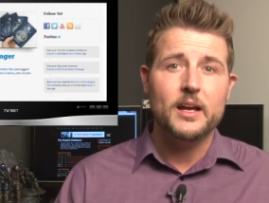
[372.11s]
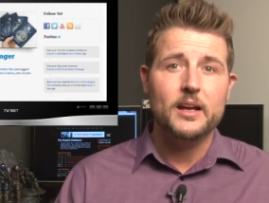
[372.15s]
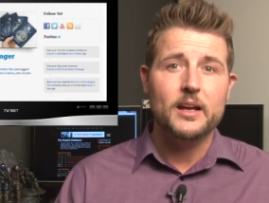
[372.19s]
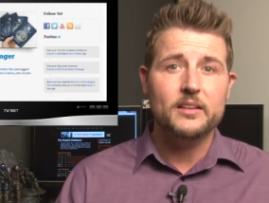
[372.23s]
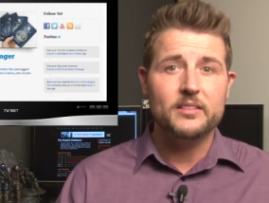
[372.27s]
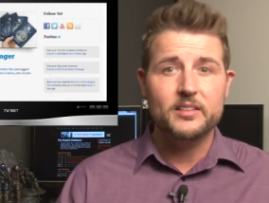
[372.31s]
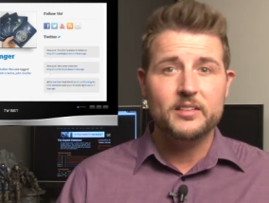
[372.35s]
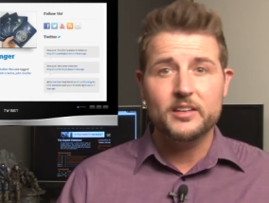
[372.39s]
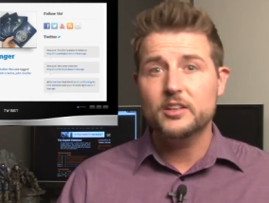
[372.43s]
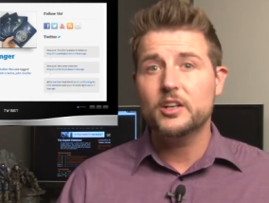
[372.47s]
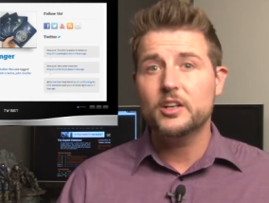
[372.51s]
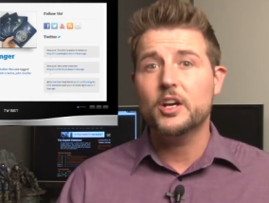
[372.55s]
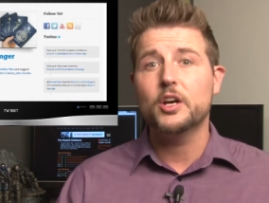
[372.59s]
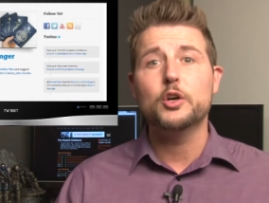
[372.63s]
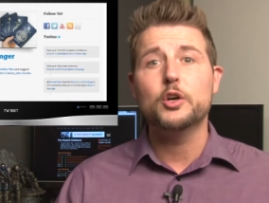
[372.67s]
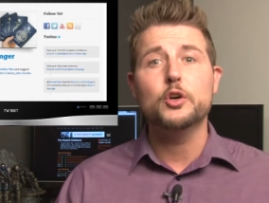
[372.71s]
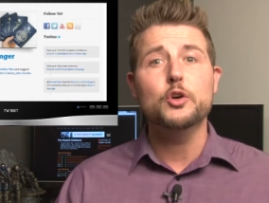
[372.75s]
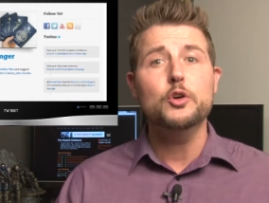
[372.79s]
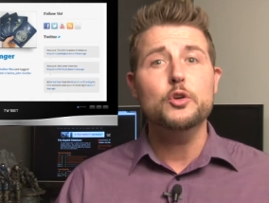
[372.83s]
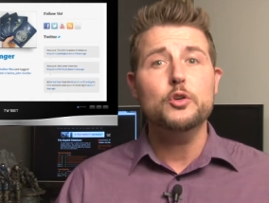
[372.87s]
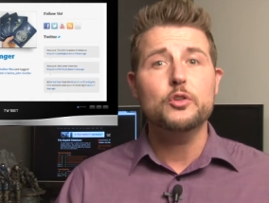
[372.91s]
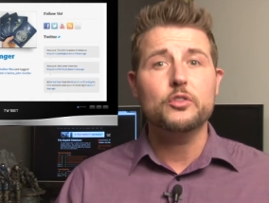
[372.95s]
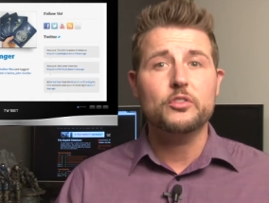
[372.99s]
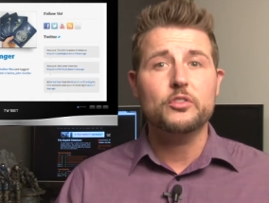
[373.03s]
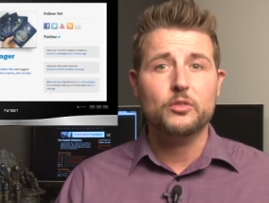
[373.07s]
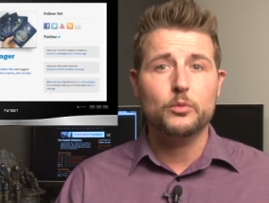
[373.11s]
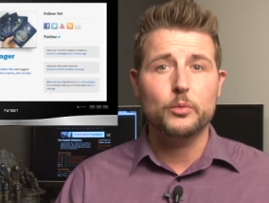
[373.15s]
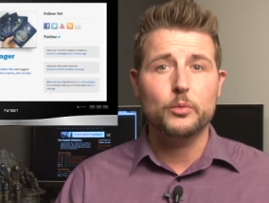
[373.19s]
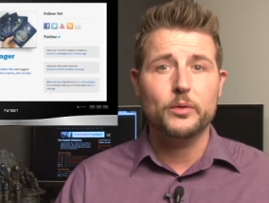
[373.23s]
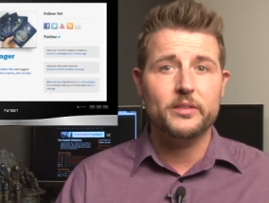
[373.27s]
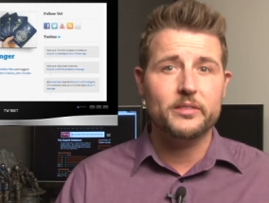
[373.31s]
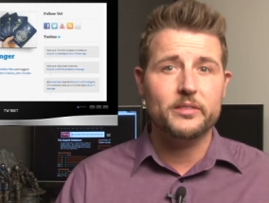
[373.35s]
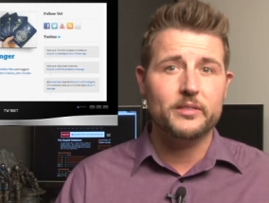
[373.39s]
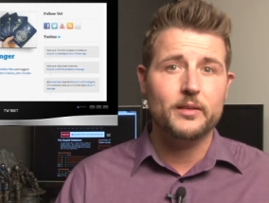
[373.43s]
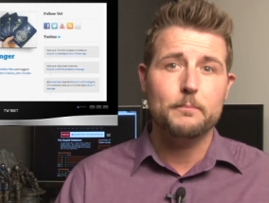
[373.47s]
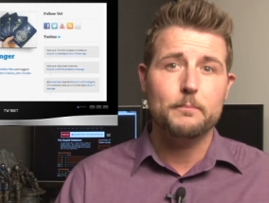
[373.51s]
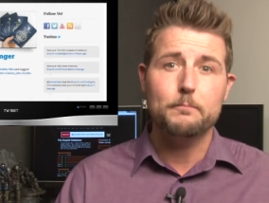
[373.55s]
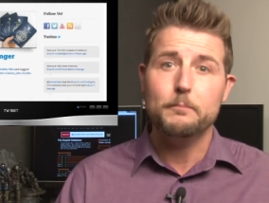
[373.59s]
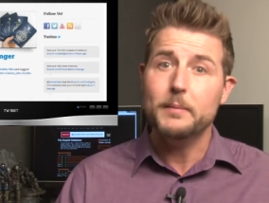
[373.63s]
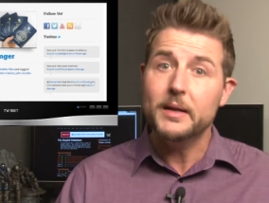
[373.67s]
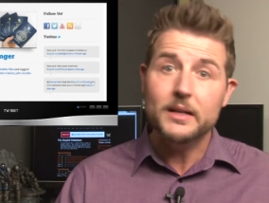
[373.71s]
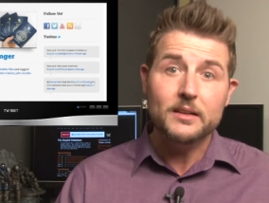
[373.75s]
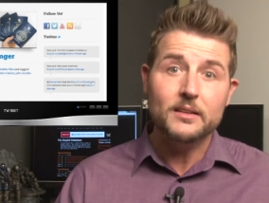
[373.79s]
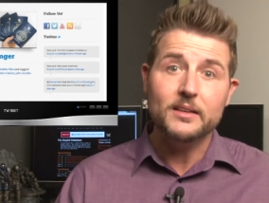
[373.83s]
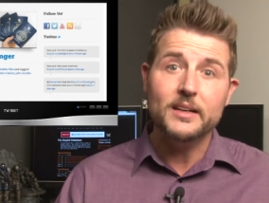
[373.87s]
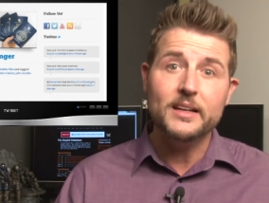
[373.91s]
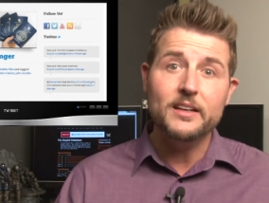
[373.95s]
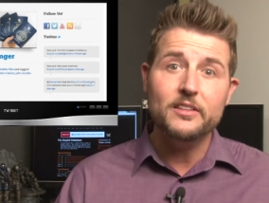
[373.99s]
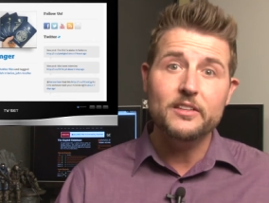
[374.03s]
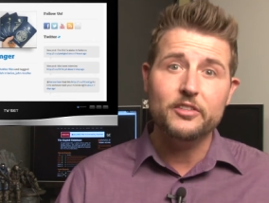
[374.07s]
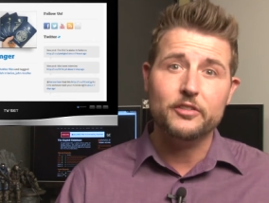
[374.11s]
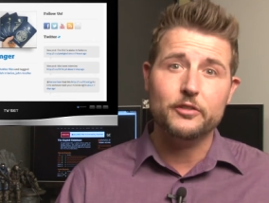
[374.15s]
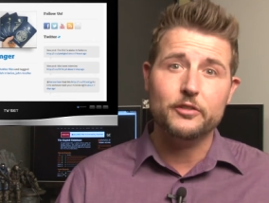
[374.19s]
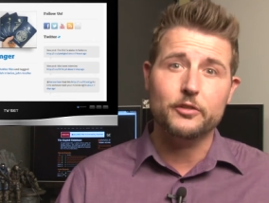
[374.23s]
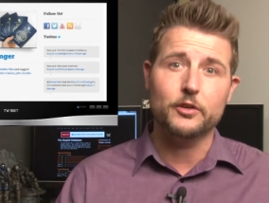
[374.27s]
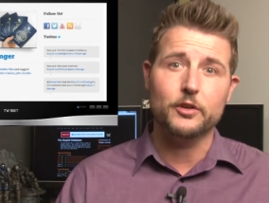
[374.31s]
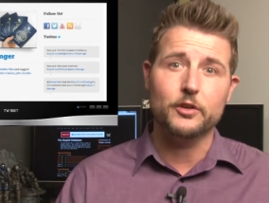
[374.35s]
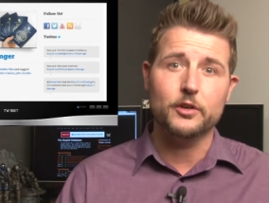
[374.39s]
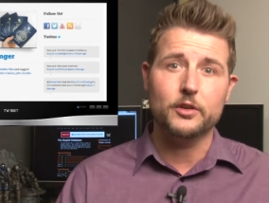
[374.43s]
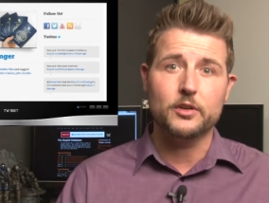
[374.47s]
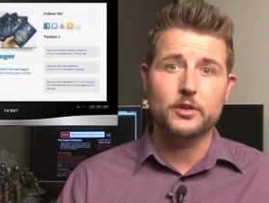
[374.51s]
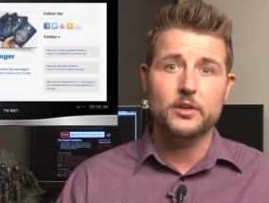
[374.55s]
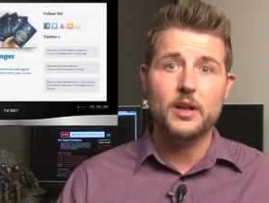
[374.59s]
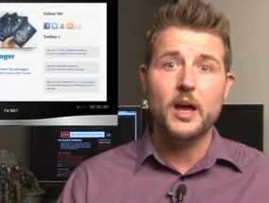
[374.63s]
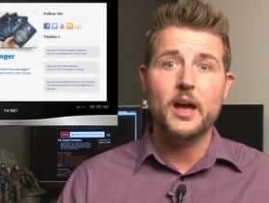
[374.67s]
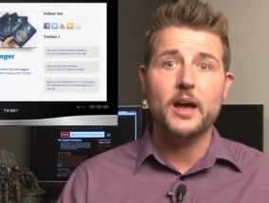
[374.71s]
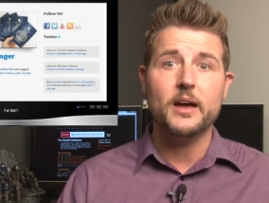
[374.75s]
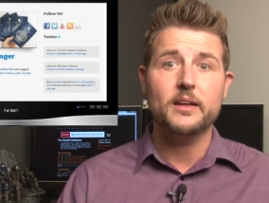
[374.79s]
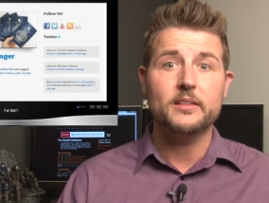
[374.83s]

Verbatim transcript: is in cahoots with some Middle Eastern